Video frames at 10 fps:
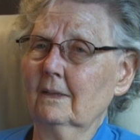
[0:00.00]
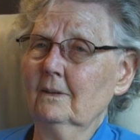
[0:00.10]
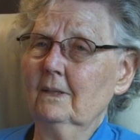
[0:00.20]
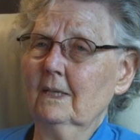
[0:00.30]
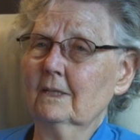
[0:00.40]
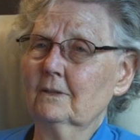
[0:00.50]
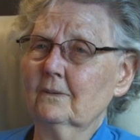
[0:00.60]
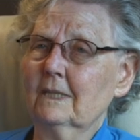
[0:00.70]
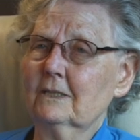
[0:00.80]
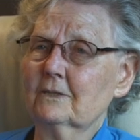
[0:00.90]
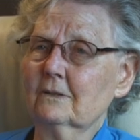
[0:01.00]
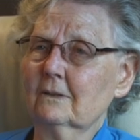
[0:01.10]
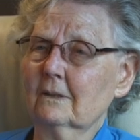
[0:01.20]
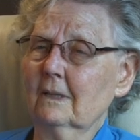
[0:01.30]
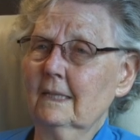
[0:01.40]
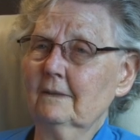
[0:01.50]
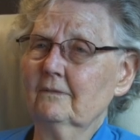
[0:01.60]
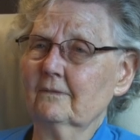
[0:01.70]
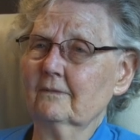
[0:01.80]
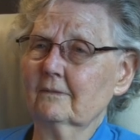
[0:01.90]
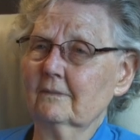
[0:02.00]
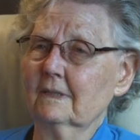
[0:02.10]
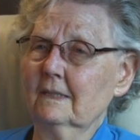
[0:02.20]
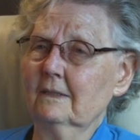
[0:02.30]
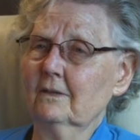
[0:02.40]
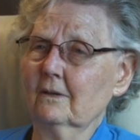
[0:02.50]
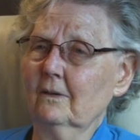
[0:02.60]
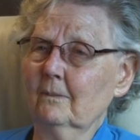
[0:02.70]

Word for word: you can't direct your life in the